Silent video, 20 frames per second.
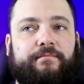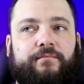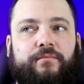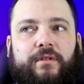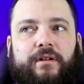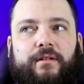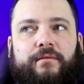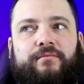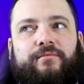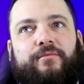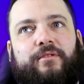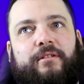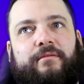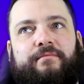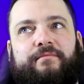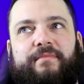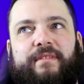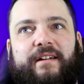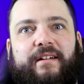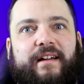
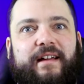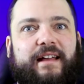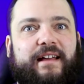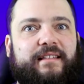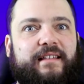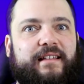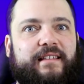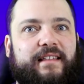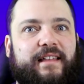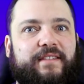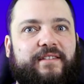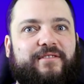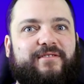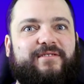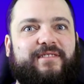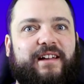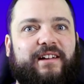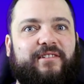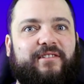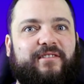Well, I guess I said there's
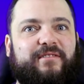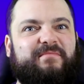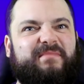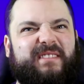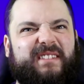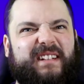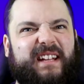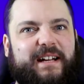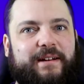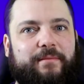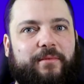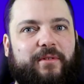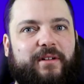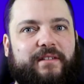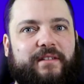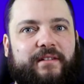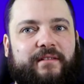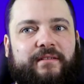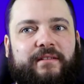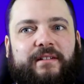Stinker, detect
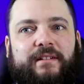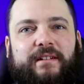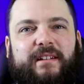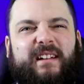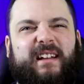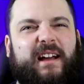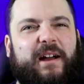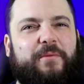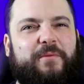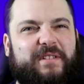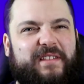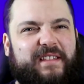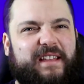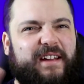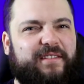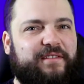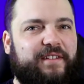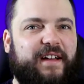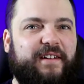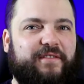poison. I was
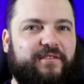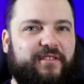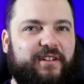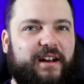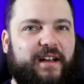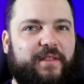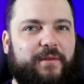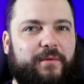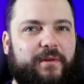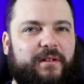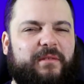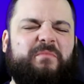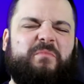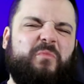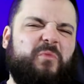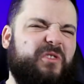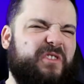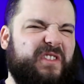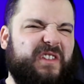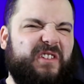saving that for another one.
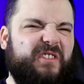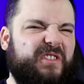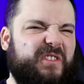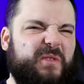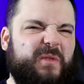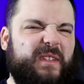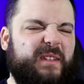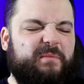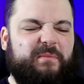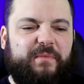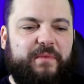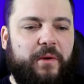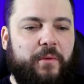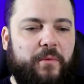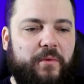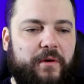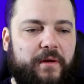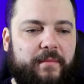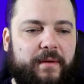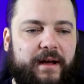We'll still use it. Don't
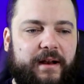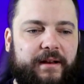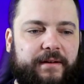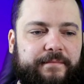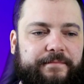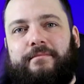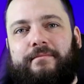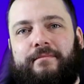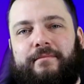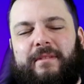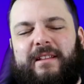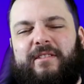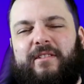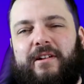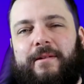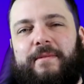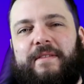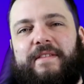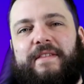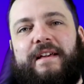worry about it. Let's
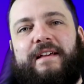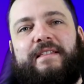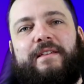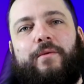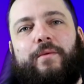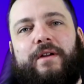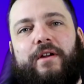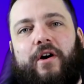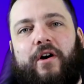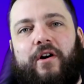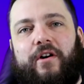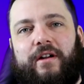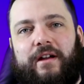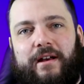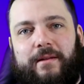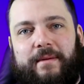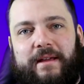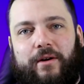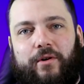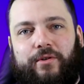talk about the things that we are going
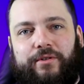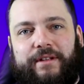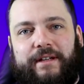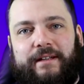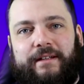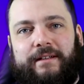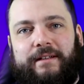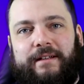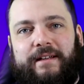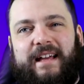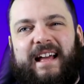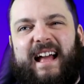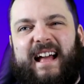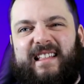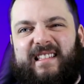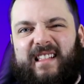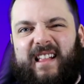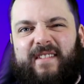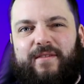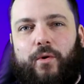to be holding
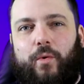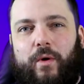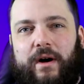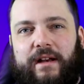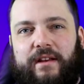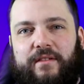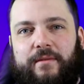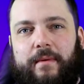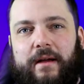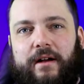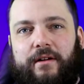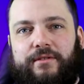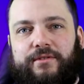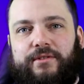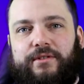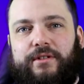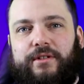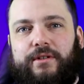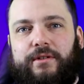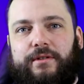as level 1
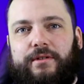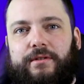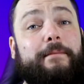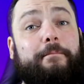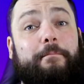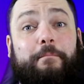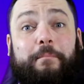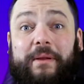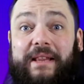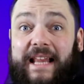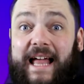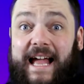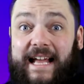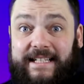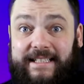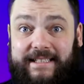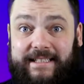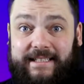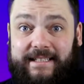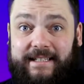spells.
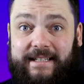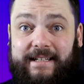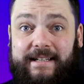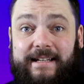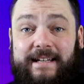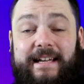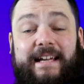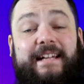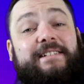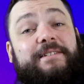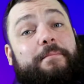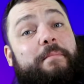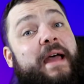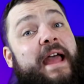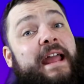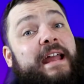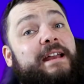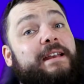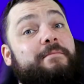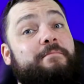Bless. It's
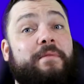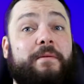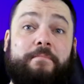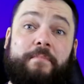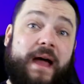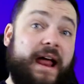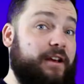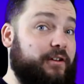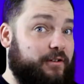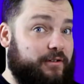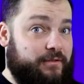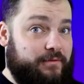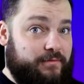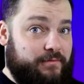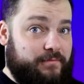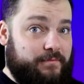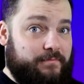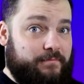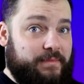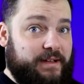Bane, but better,
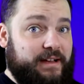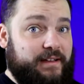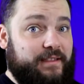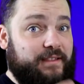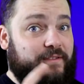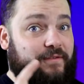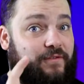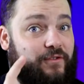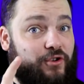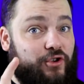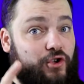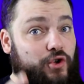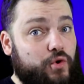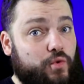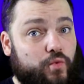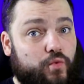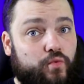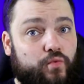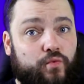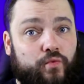because it's for
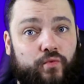you.